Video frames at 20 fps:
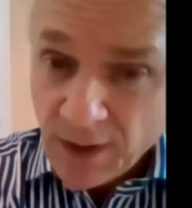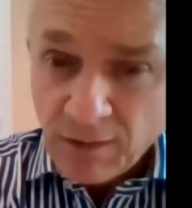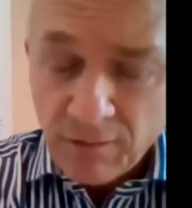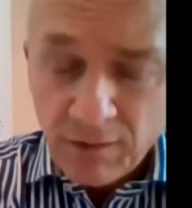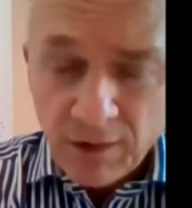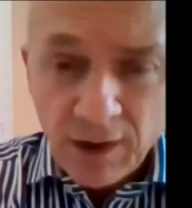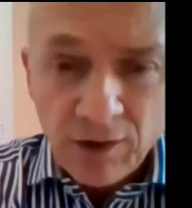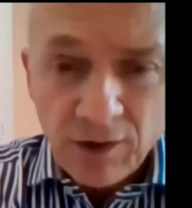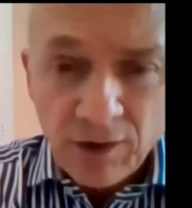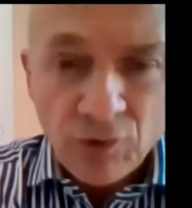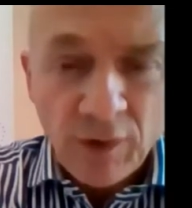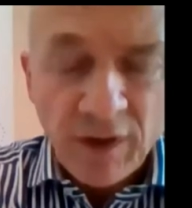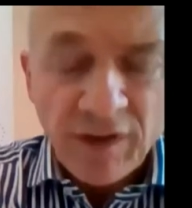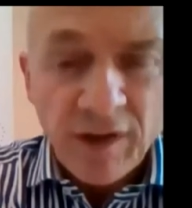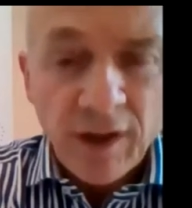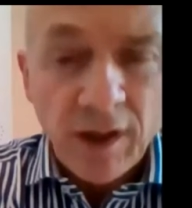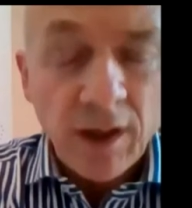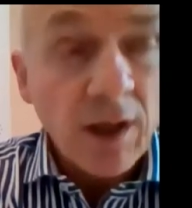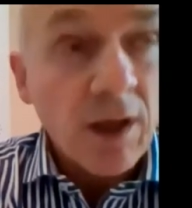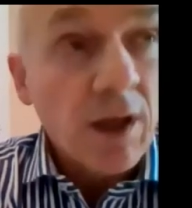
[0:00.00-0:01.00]
Very
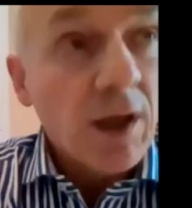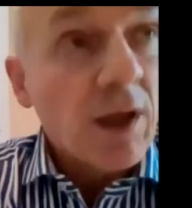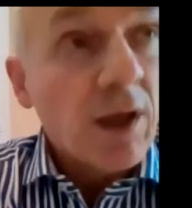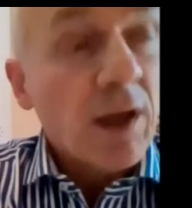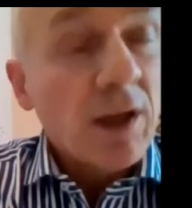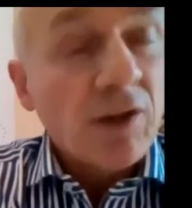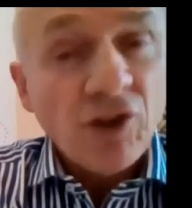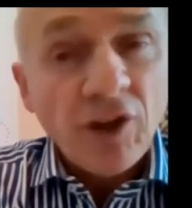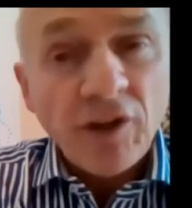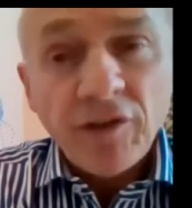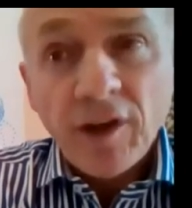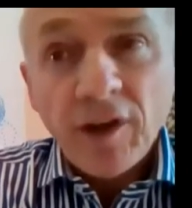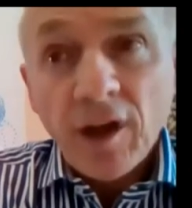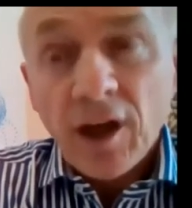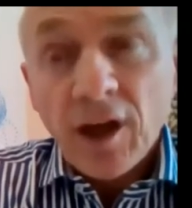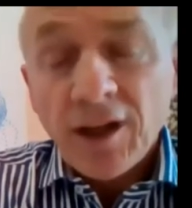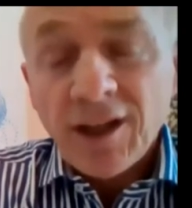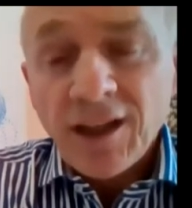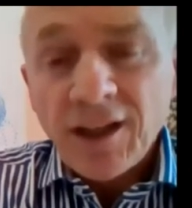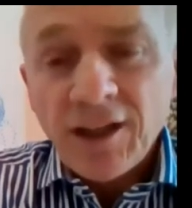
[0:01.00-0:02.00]
interesting. Just
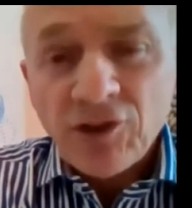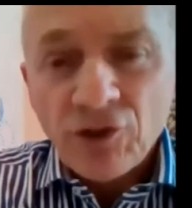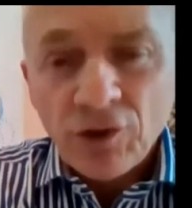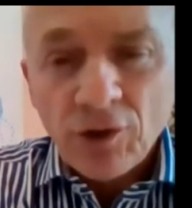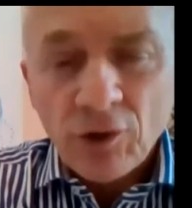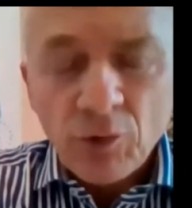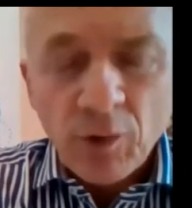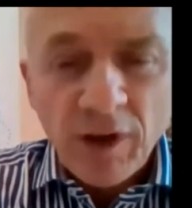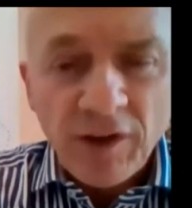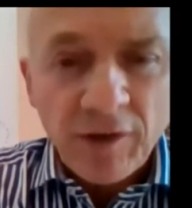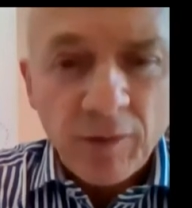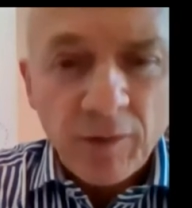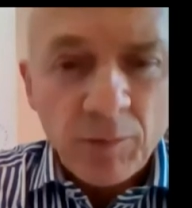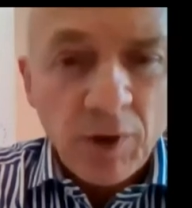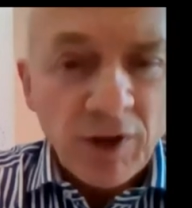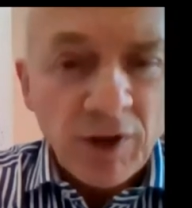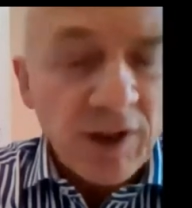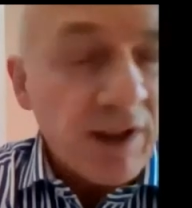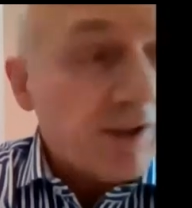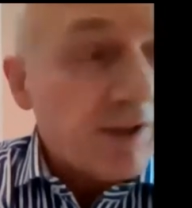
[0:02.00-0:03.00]
an additional question
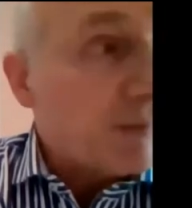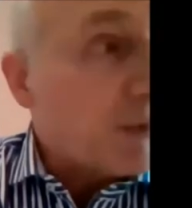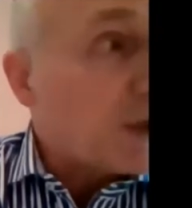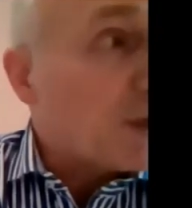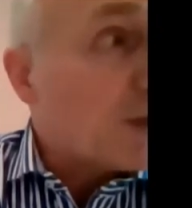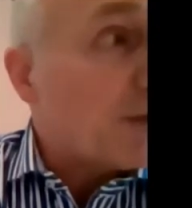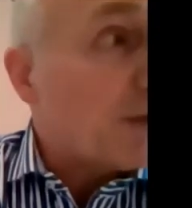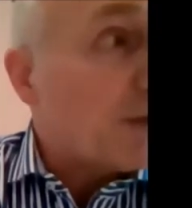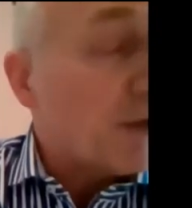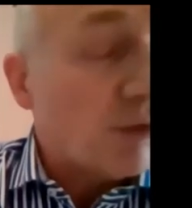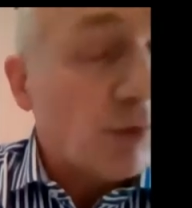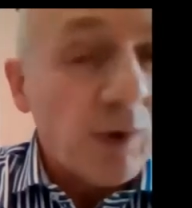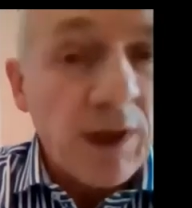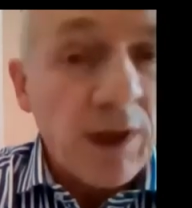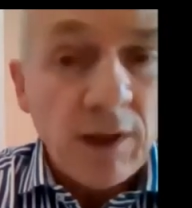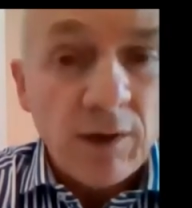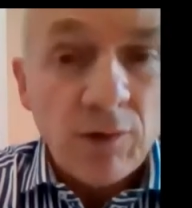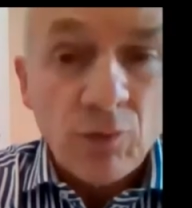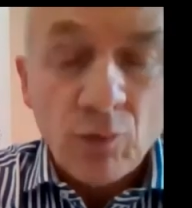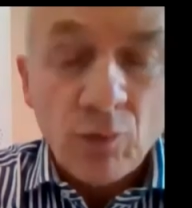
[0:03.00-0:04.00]
about this, because
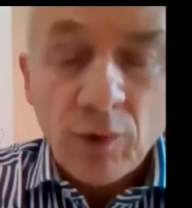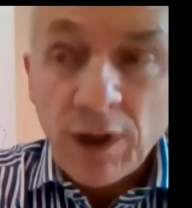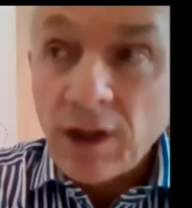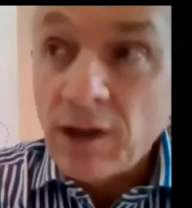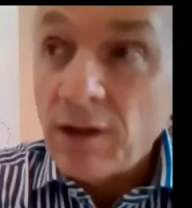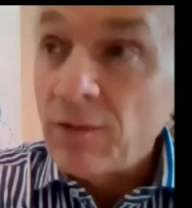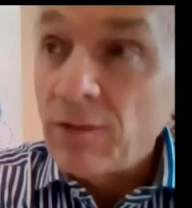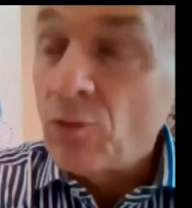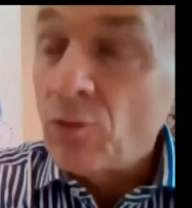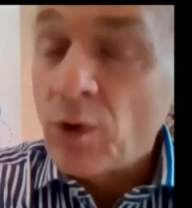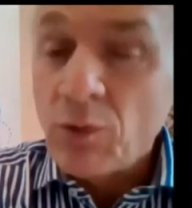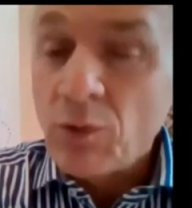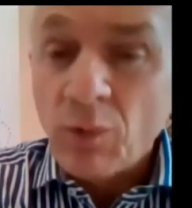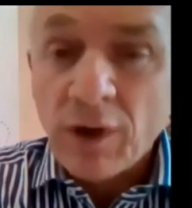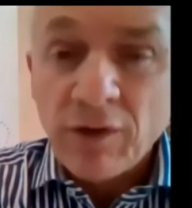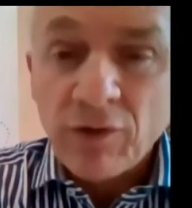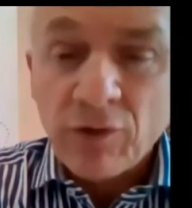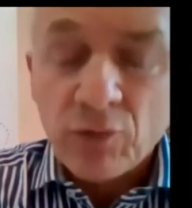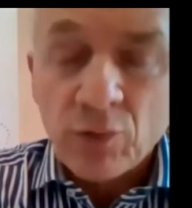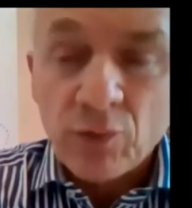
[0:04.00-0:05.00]
we
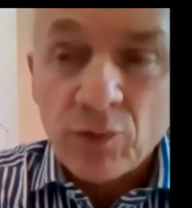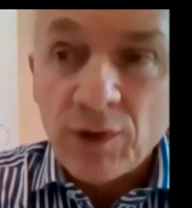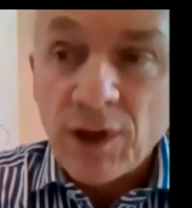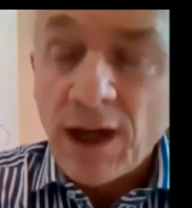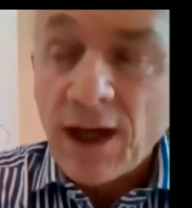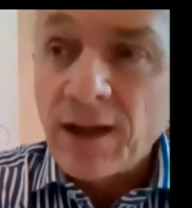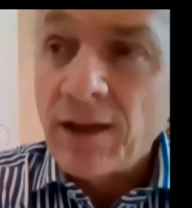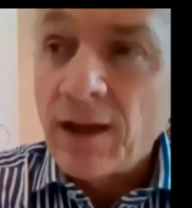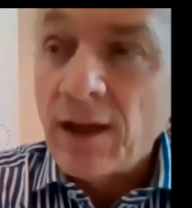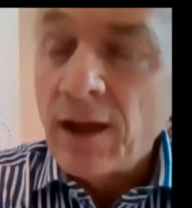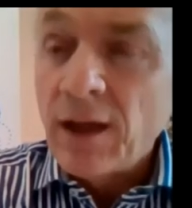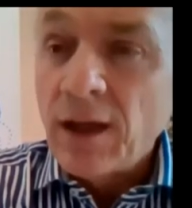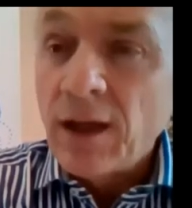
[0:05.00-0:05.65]
went through that.